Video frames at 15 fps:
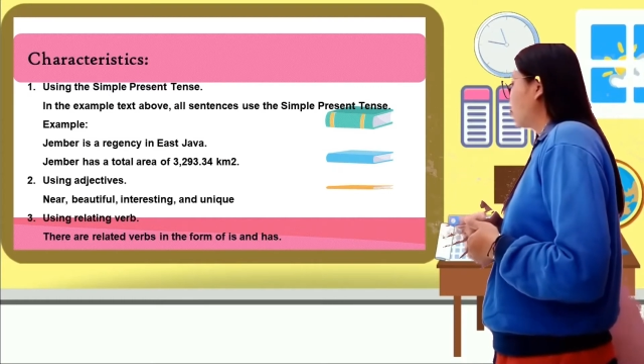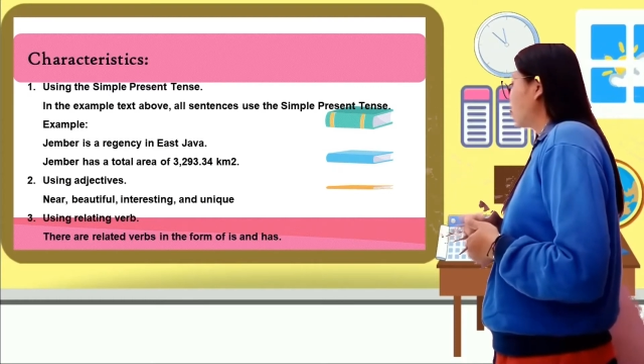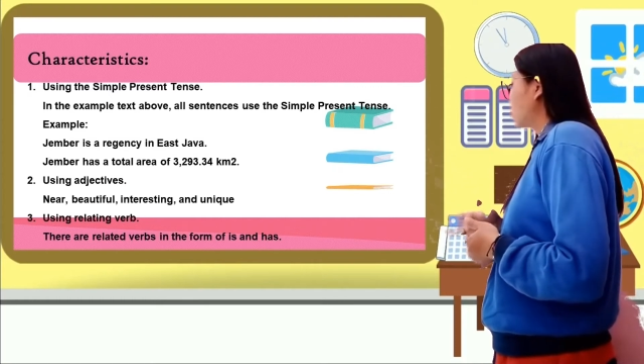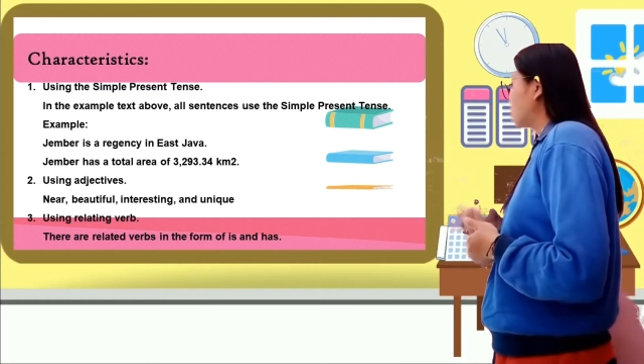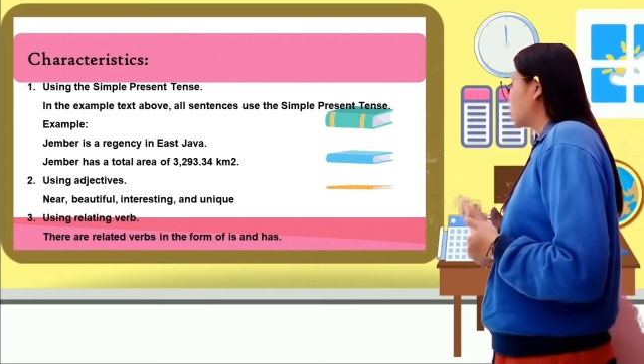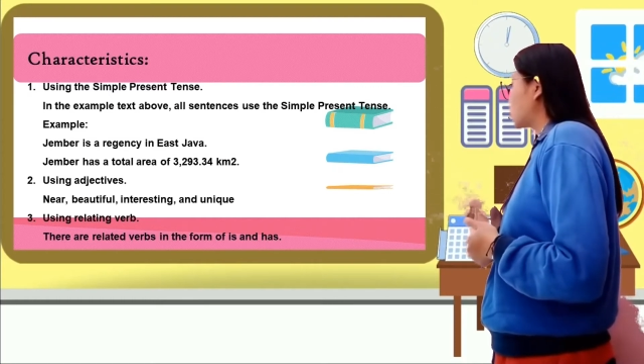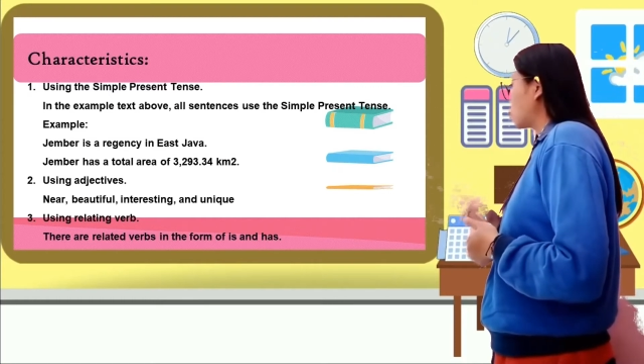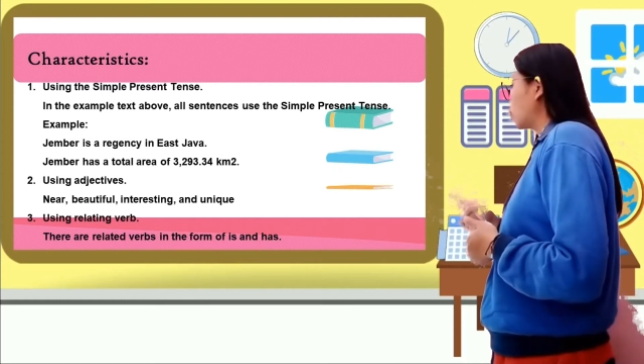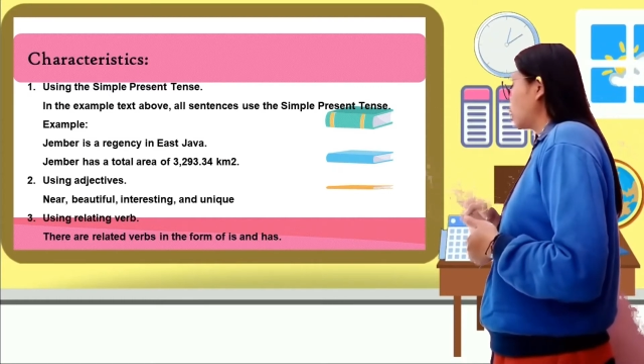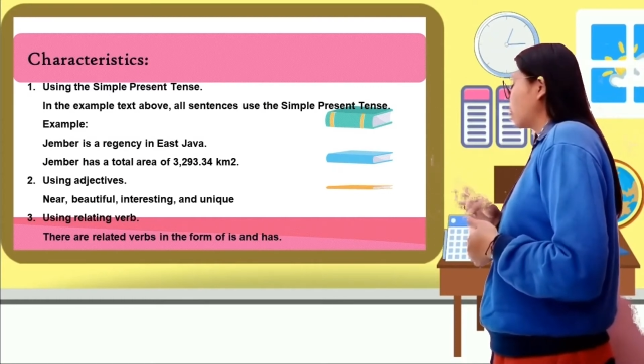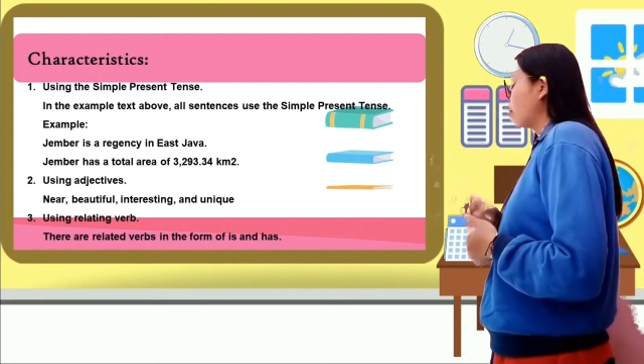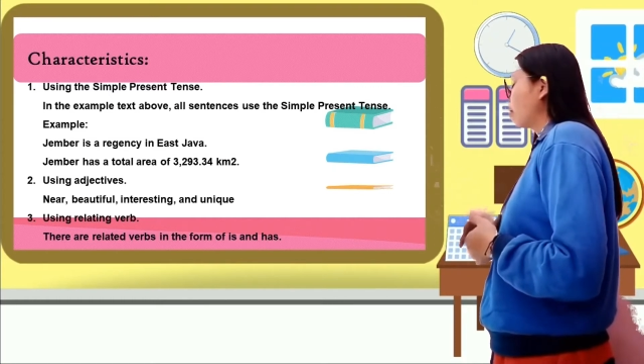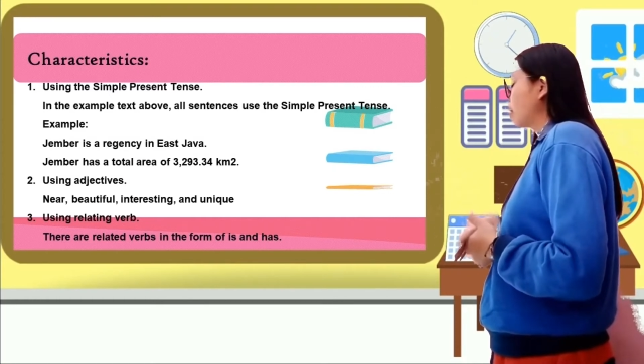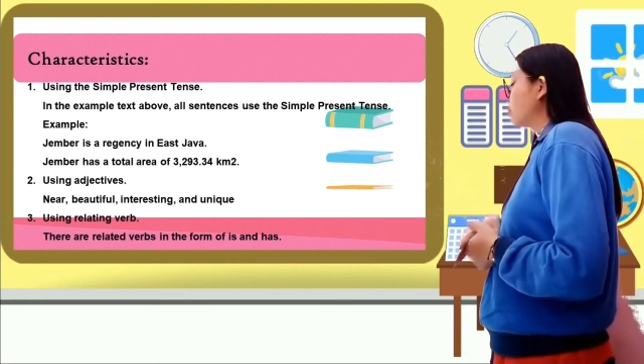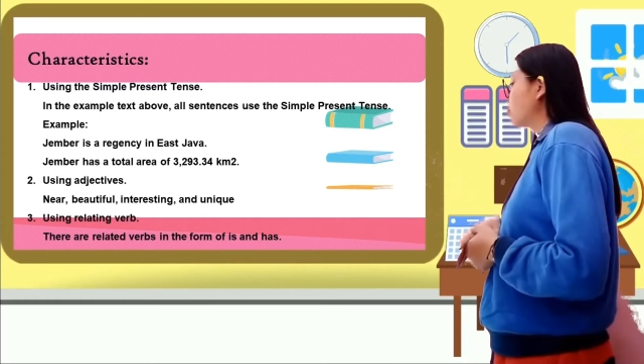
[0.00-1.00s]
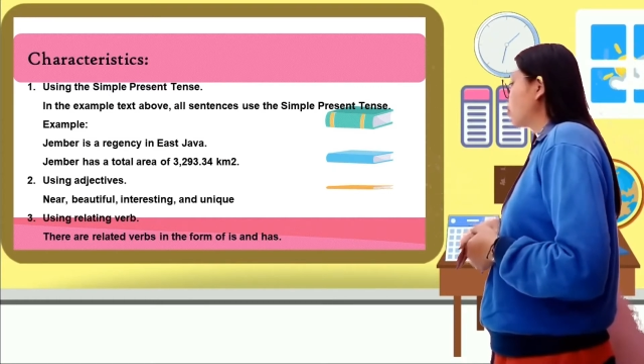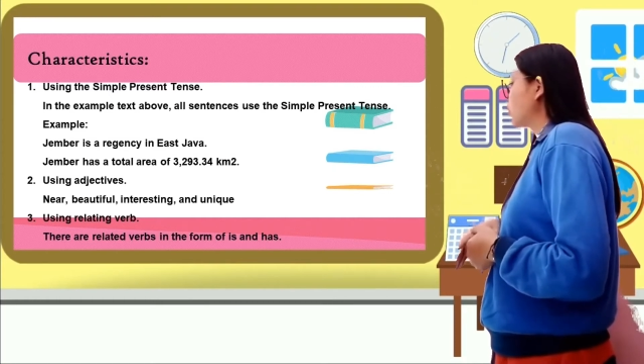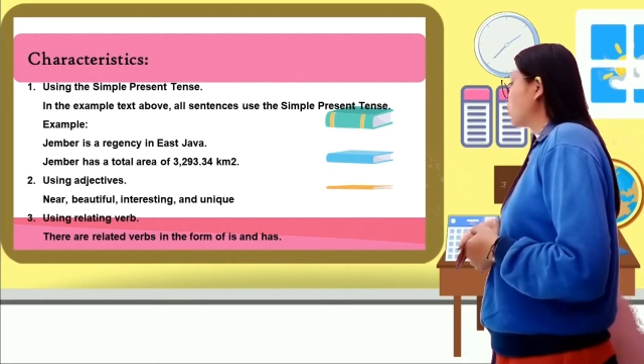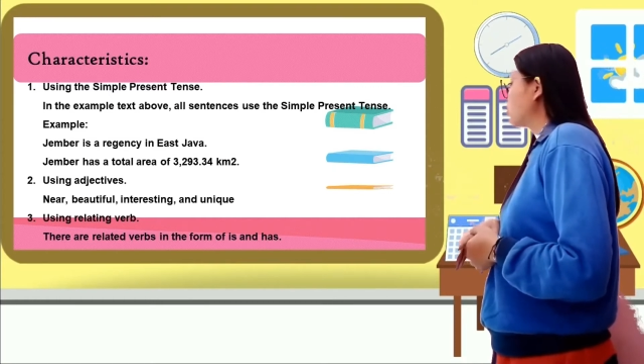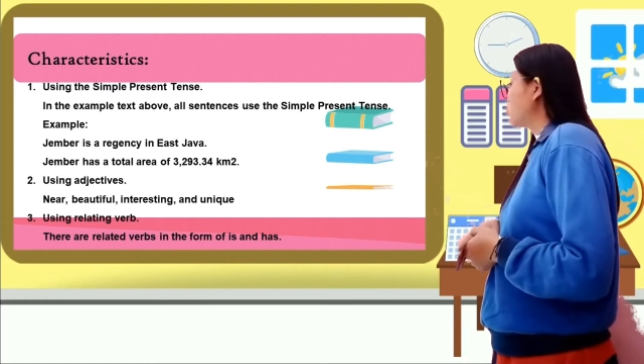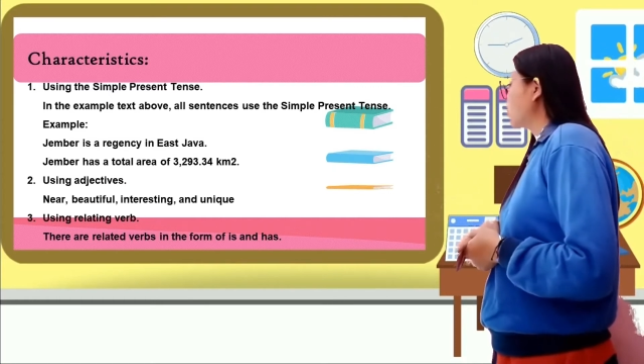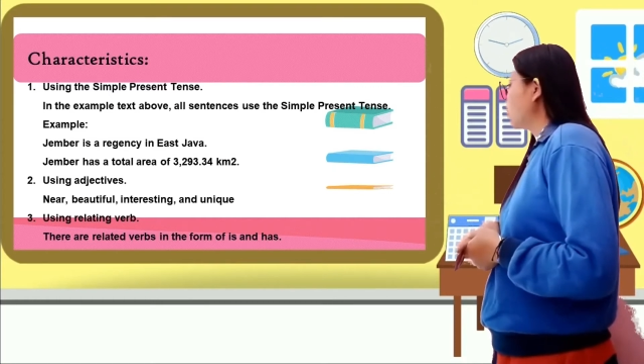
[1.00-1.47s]
three
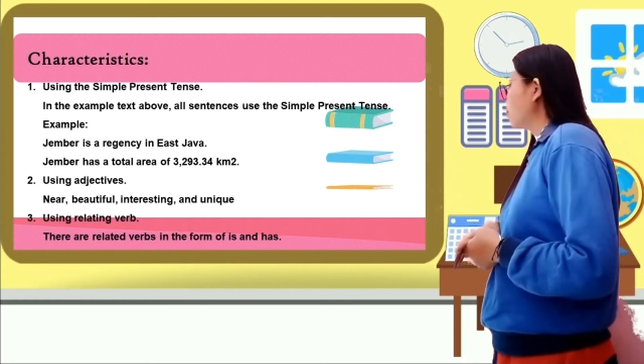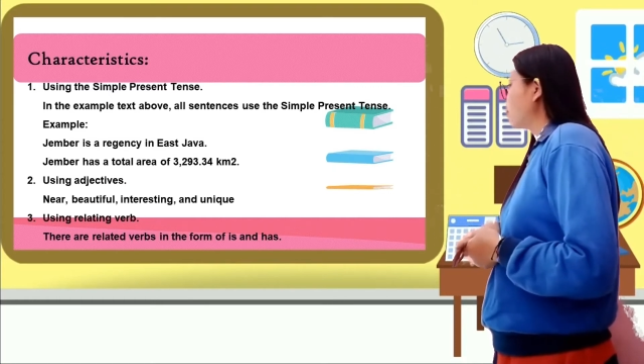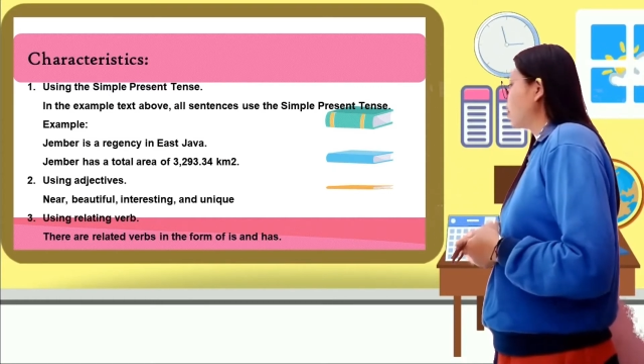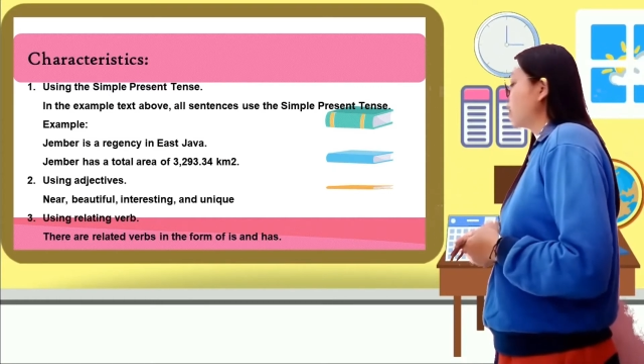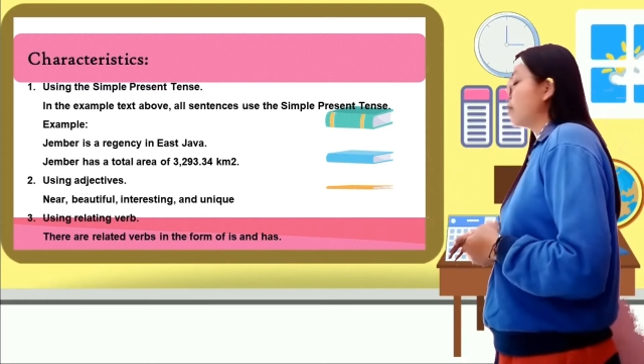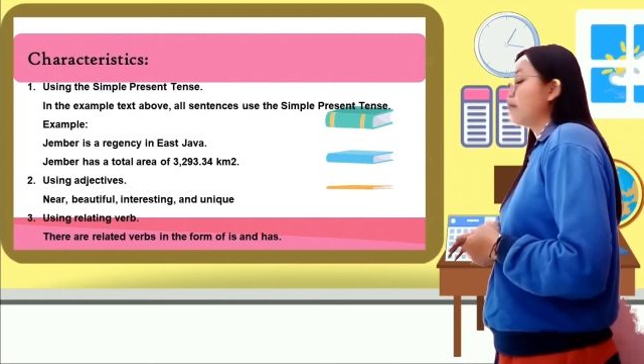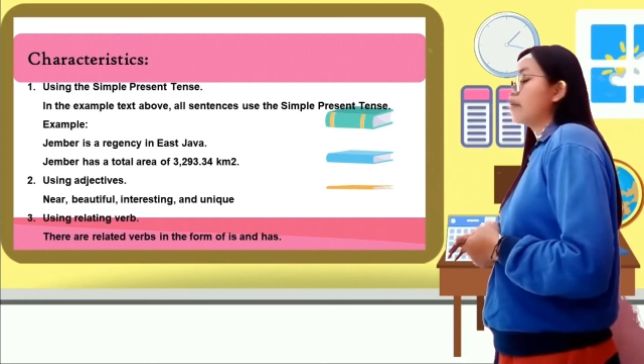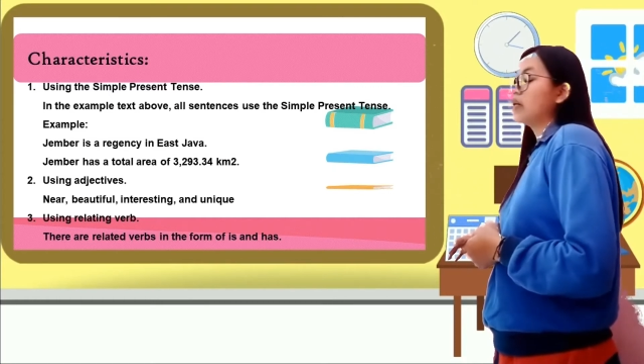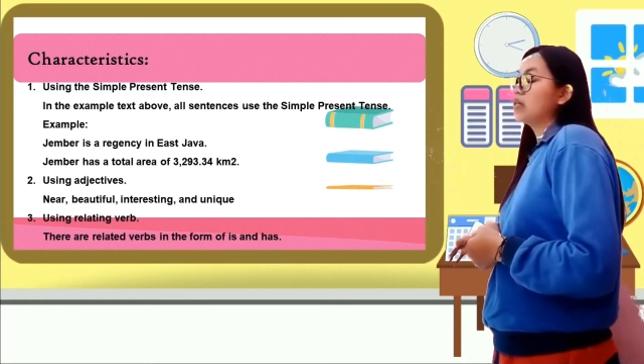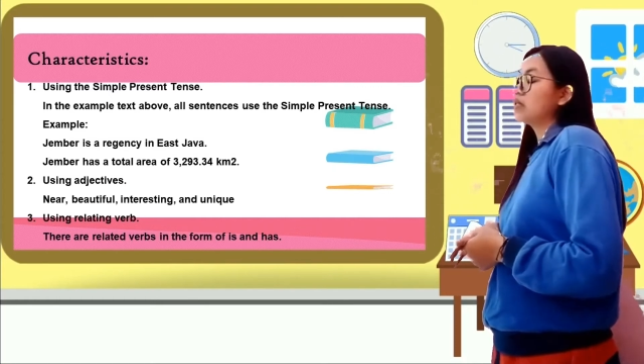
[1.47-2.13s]
characteristics. For the first